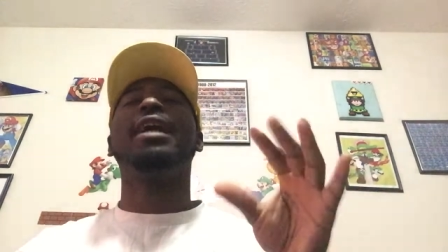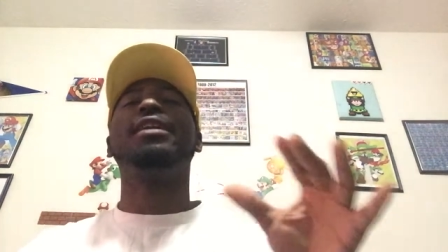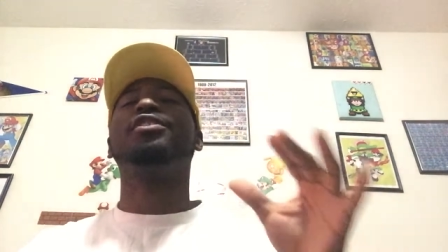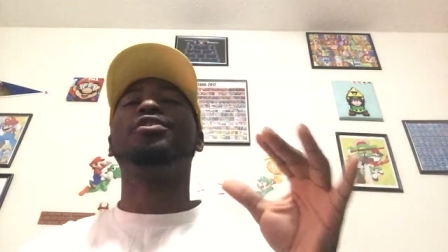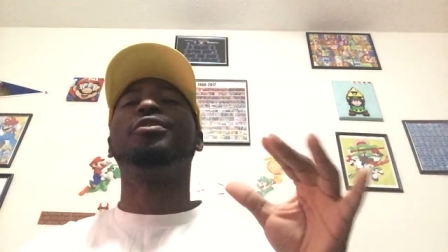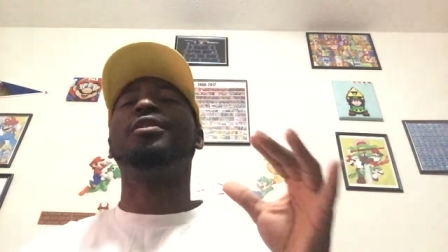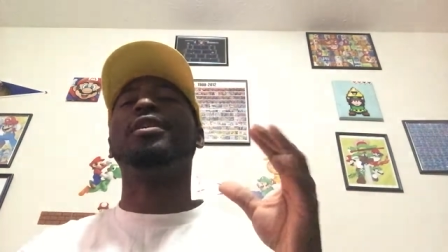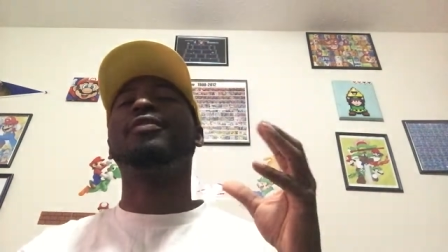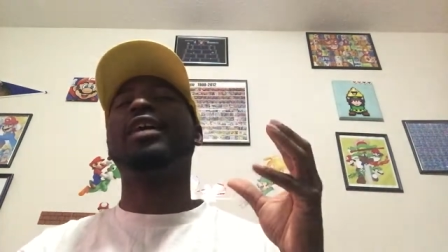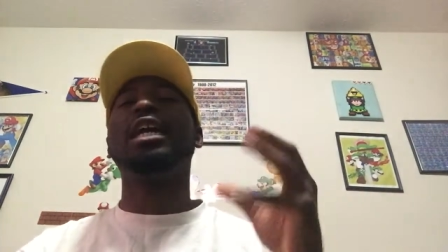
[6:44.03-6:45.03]
dinosaur
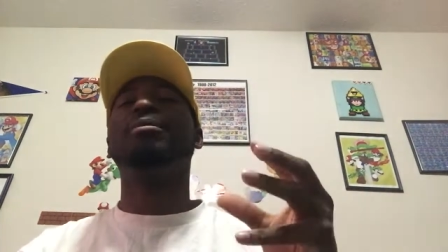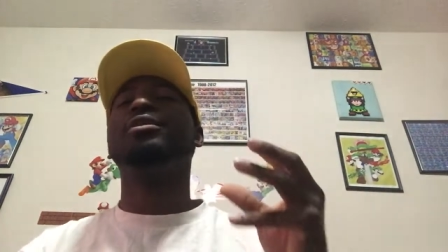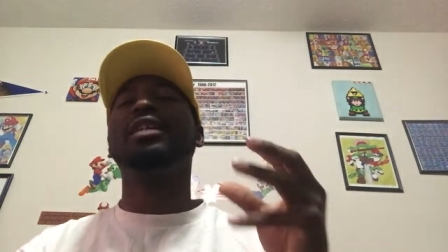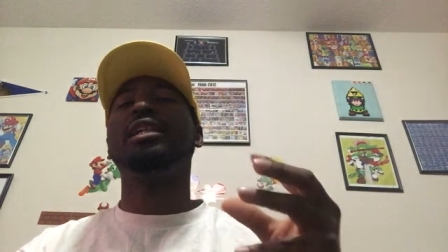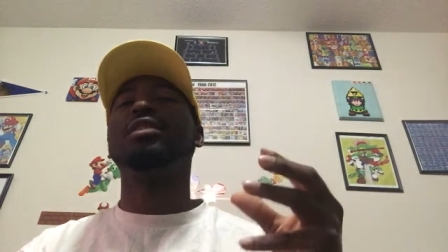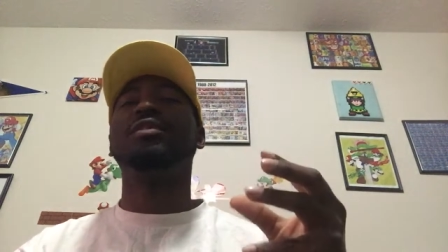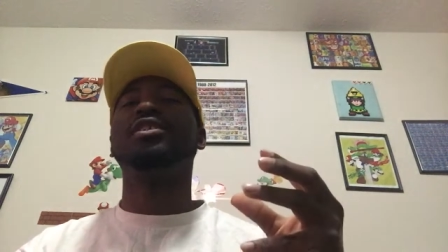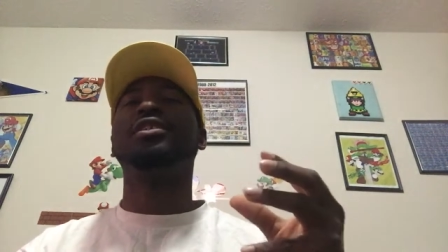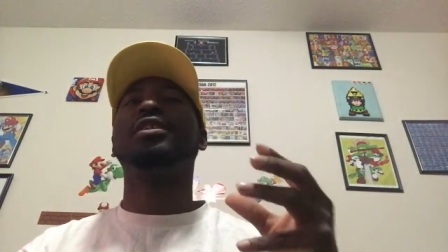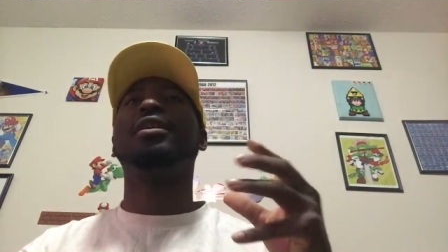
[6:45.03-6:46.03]
of cable
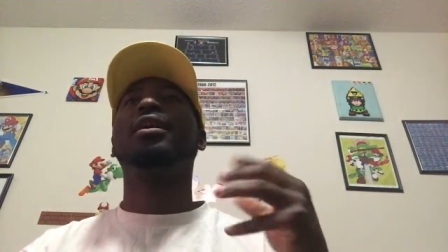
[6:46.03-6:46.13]
television